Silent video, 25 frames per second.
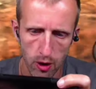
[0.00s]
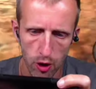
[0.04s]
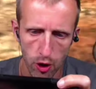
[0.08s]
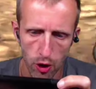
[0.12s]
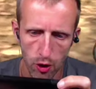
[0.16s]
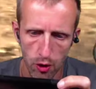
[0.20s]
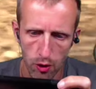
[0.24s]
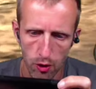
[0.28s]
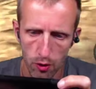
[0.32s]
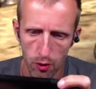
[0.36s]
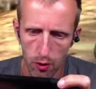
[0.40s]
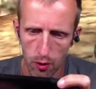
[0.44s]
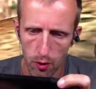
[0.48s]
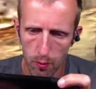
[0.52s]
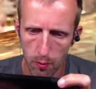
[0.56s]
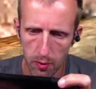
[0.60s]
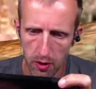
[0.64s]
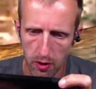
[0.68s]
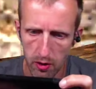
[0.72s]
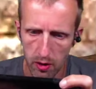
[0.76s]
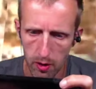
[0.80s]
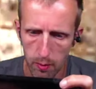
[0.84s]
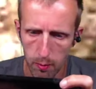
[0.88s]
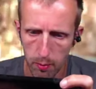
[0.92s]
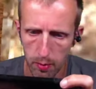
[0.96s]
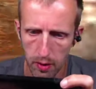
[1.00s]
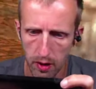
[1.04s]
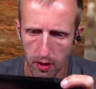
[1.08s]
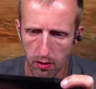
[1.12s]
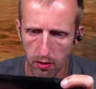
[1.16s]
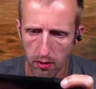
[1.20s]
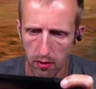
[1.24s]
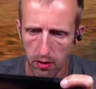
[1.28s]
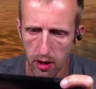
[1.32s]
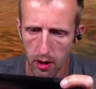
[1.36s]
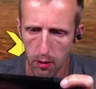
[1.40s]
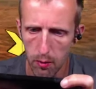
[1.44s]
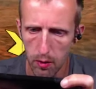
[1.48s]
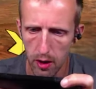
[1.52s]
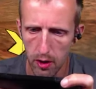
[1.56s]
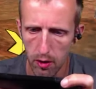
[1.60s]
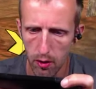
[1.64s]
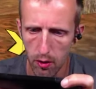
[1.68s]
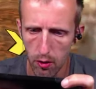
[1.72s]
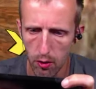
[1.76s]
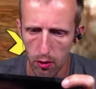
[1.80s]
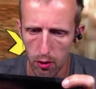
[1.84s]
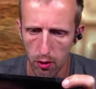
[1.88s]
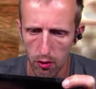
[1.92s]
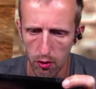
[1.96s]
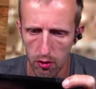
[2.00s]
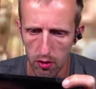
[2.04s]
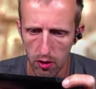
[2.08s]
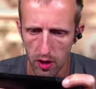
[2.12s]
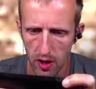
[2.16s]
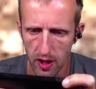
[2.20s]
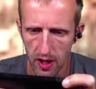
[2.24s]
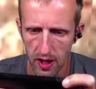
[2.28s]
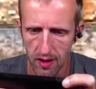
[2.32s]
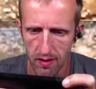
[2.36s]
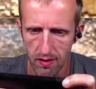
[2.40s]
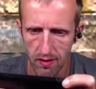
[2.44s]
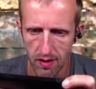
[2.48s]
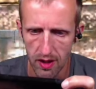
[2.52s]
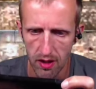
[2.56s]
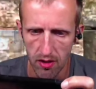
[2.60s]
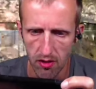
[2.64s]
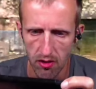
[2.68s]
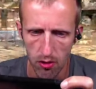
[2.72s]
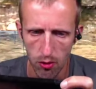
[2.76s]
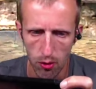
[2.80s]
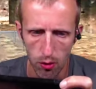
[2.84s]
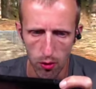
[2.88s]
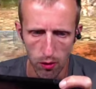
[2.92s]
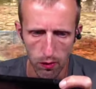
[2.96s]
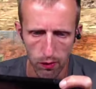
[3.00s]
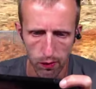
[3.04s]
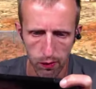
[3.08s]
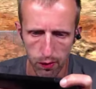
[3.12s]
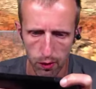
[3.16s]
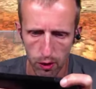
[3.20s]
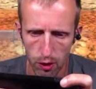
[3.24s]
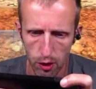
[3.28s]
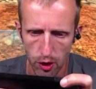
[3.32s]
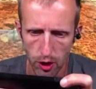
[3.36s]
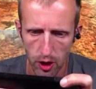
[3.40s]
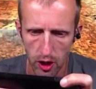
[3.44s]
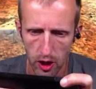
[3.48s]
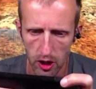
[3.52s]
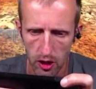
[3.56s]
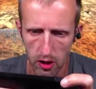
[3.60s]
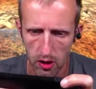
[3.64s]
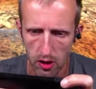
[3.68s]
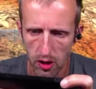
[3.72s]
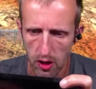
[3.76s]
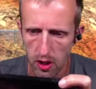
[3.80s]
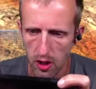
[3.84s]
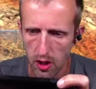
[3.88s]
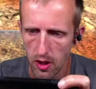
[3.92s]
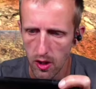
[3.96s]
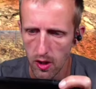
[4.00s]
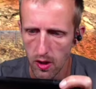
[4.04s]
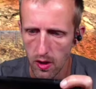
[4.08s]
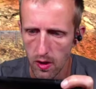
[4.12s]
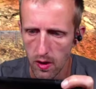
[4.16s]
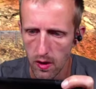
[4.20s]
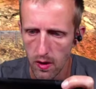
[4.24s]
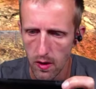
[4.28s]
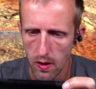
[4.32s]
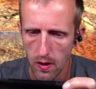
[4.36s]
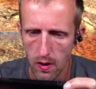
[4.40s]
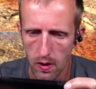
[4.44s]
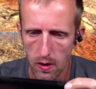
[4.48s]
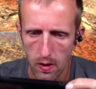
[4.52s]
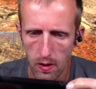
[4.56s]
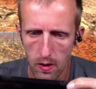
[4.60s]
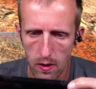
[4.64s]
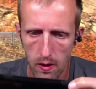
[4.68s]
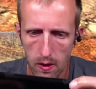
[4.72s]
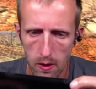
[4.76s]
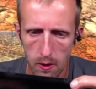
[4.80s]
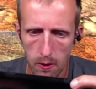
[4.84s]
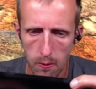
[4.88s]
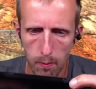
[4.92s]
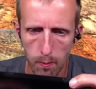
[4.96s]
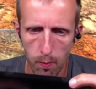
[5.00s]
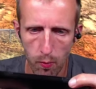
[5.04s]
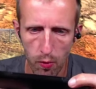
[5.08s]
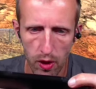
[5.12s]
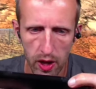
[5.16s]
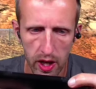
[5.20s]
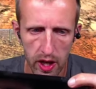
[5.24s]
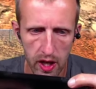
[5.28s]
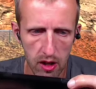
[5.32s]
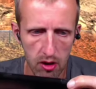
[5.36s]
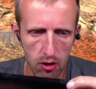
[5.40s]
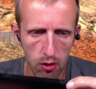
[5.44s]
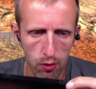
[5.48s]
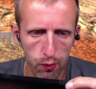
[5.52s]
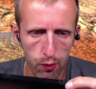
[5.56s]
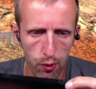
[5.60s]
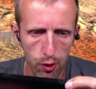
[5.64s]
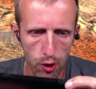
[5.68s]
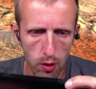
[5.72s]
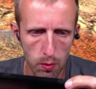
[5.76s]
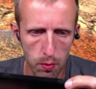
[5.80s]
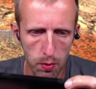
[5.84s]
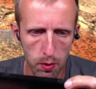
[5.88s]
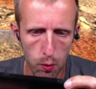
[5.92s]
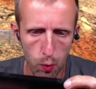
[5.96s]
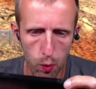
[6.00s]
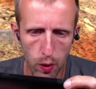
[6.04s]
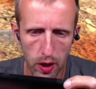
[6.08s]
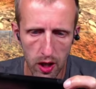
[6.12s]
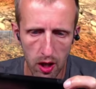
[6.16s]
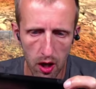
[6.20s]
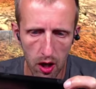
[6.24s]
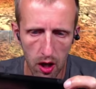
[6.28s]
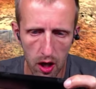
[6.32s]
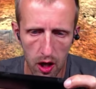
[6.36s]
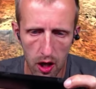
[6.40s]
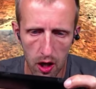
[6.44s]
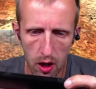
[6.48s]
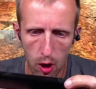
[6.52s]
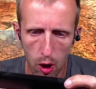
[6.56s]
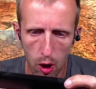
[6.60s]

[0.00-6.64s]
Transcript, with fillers: a shot on Mr. Pantera? Not yet. That's unfortunate. That is unfortunate. But we are